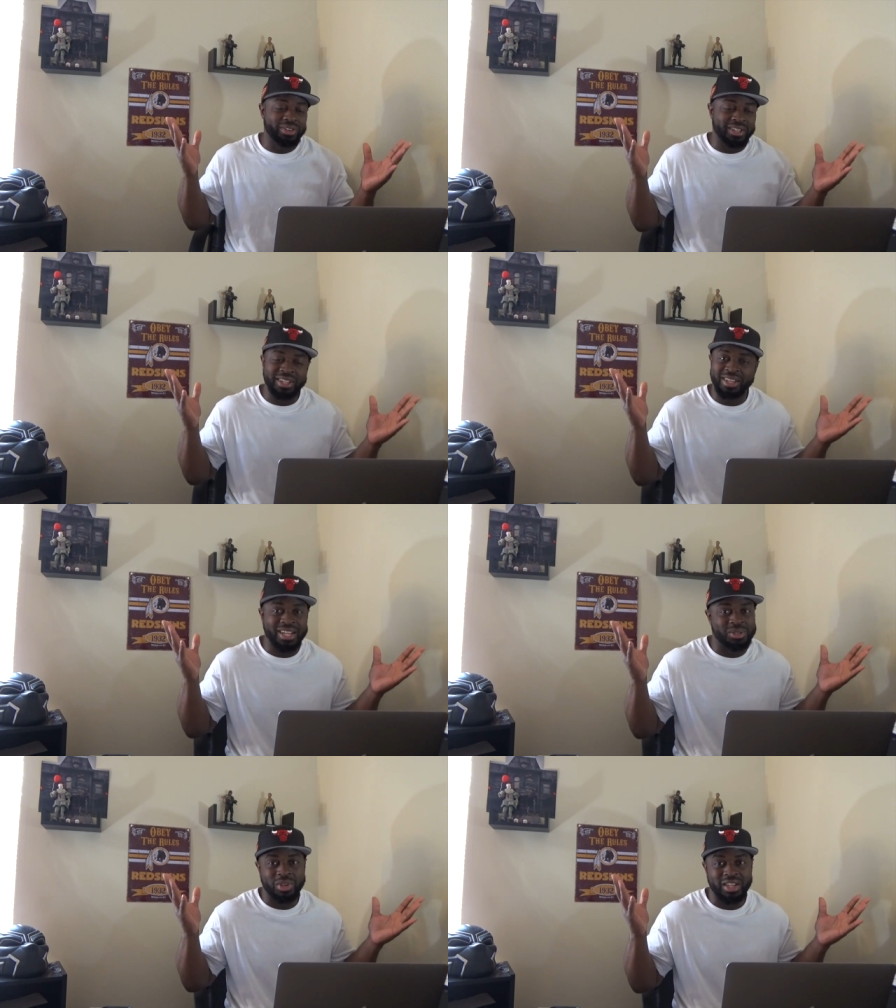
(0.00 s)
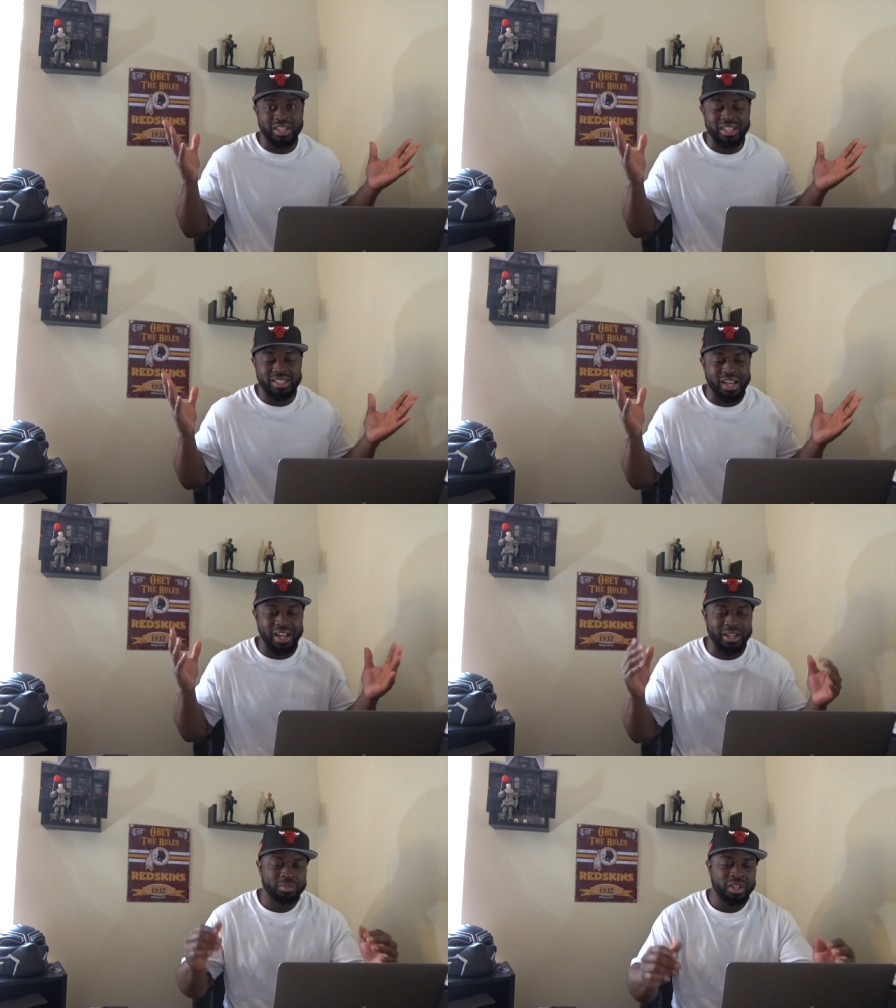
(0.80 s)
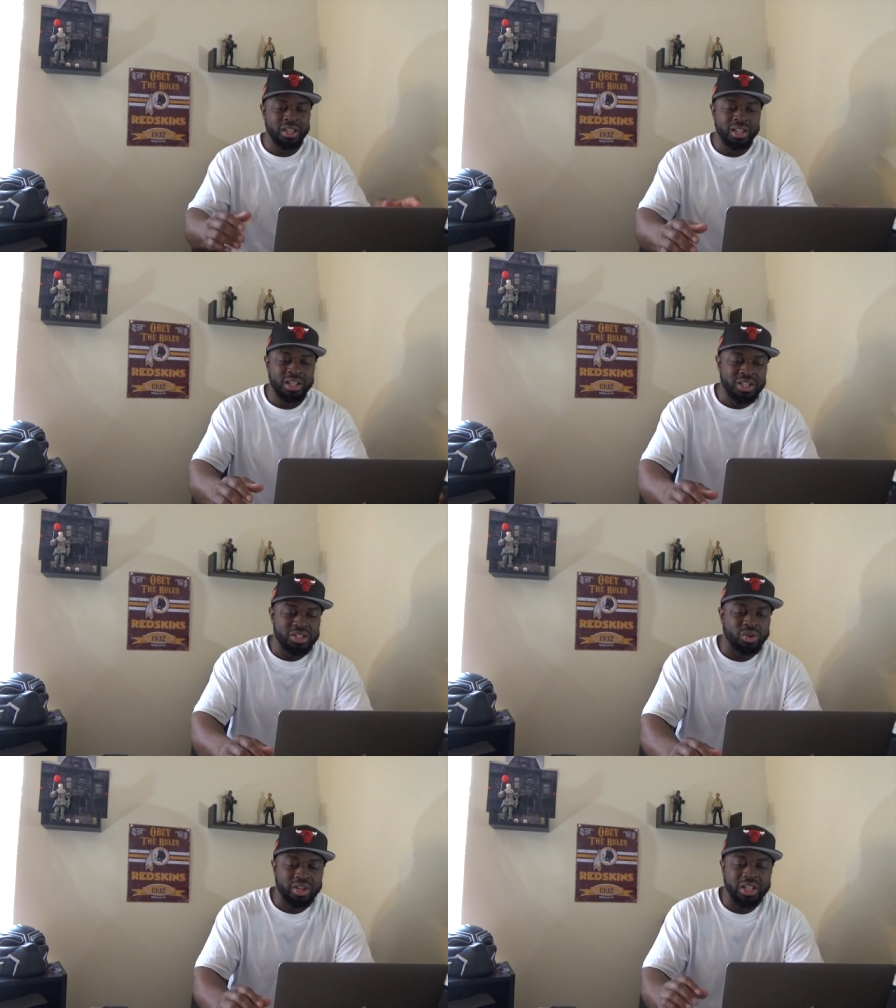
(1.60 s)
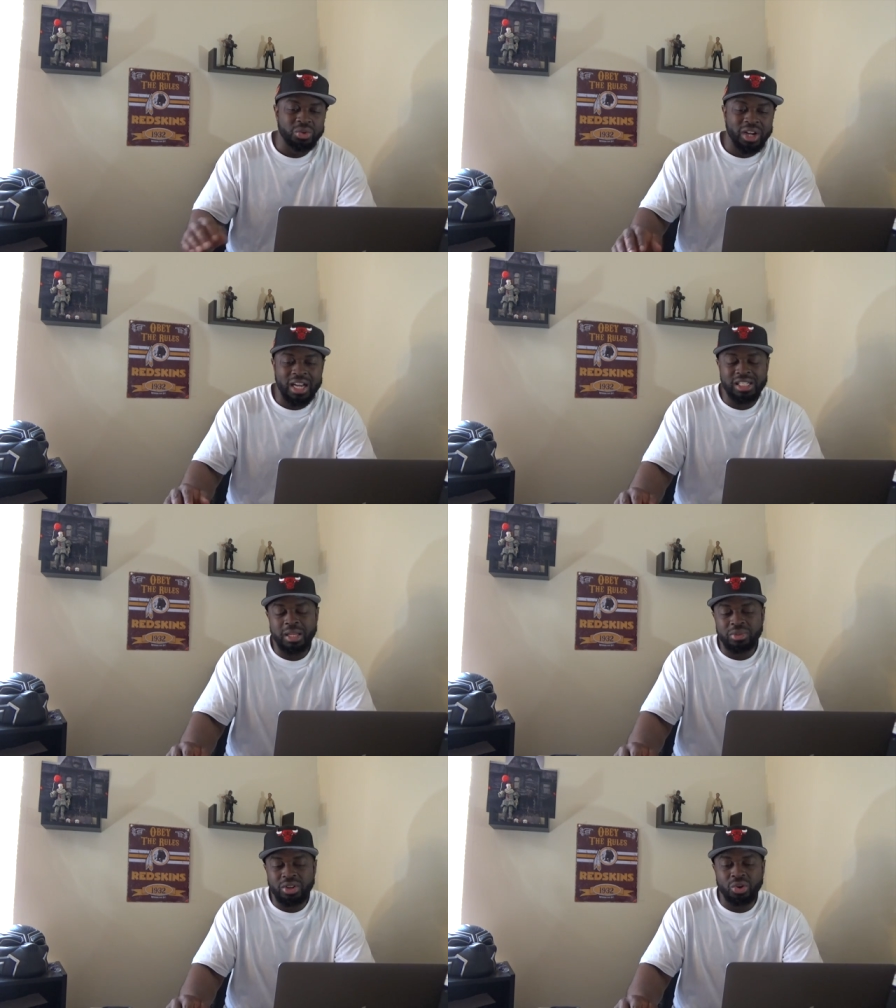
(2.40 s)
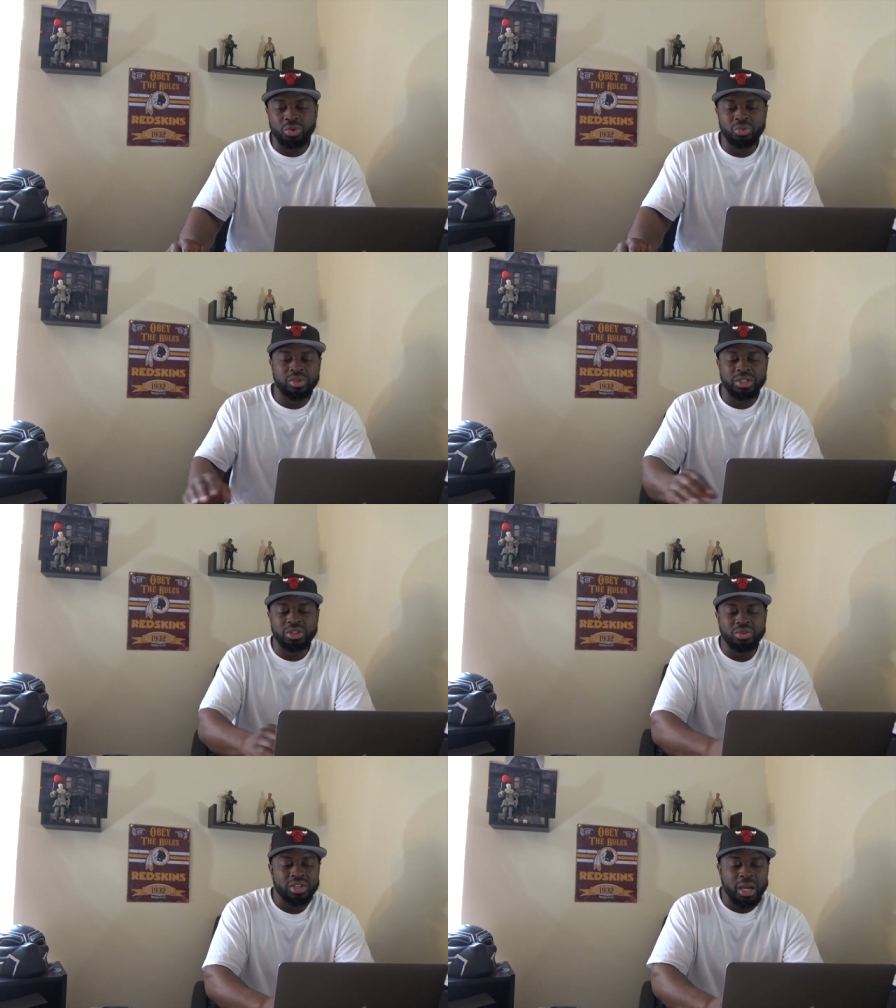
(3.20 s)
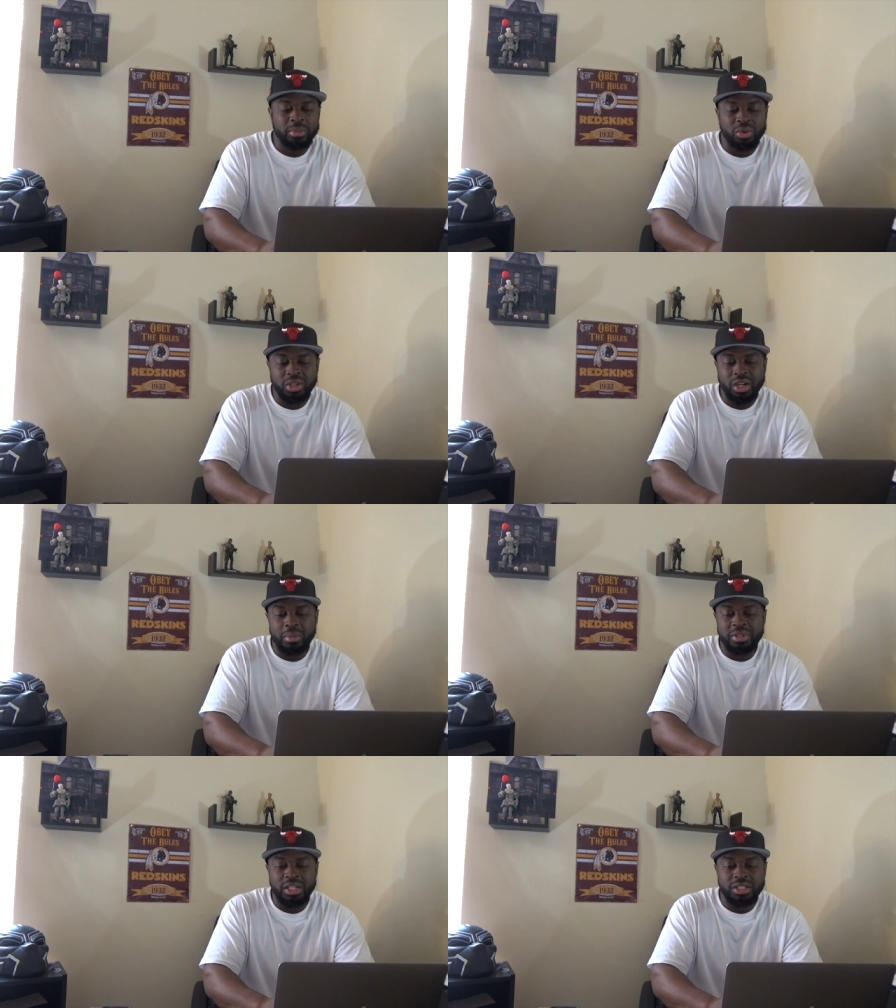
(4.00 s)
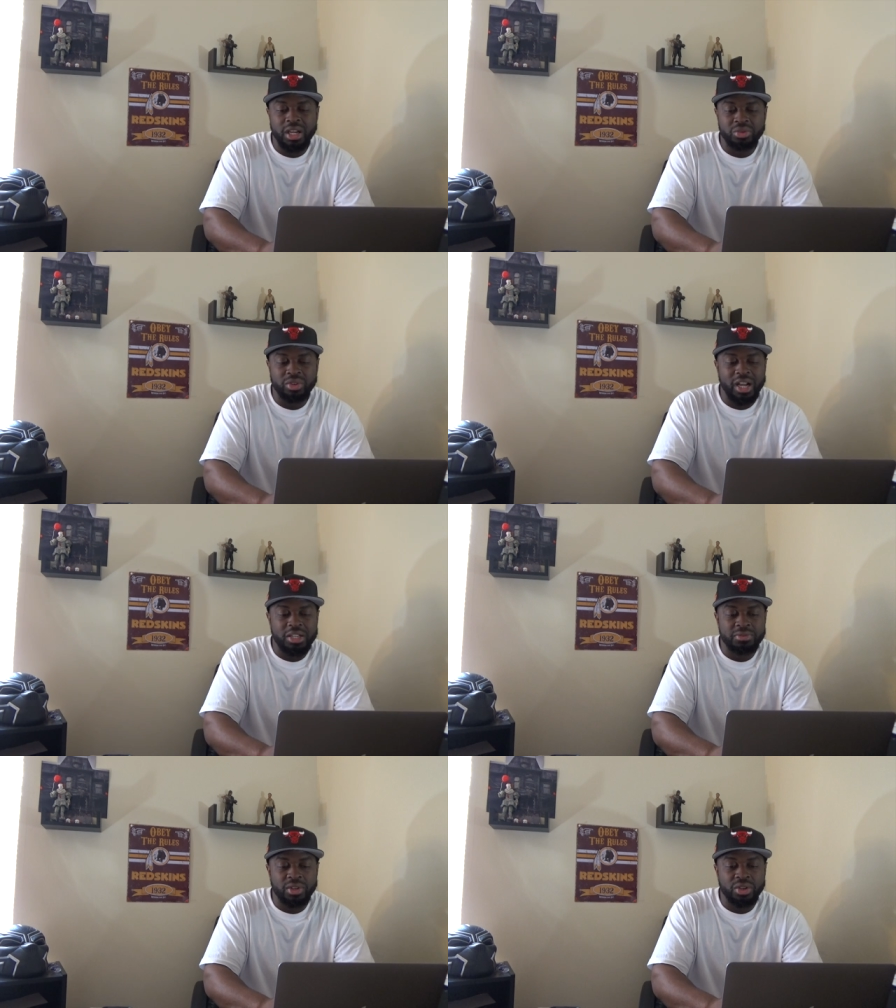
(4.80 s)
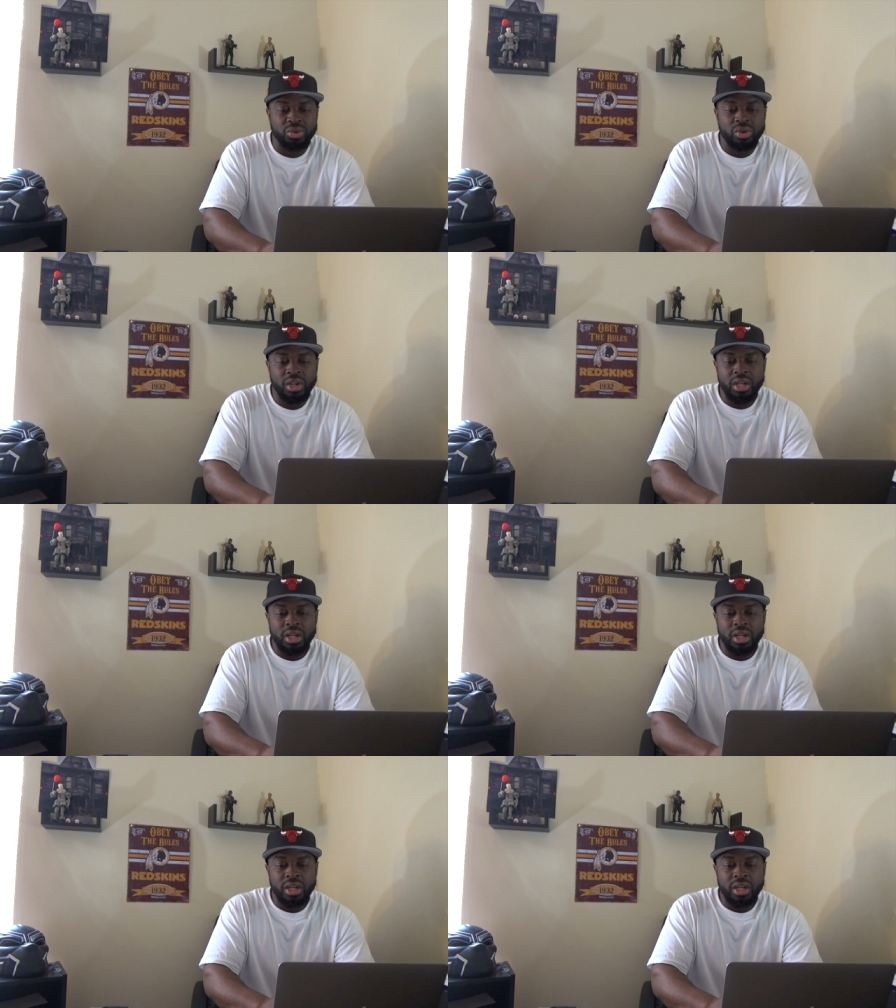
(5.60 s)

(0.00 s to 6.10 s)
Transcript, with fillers: and that's what it is. All right. So again, you guys let me know, you know, down below in the comment section how you guys feel,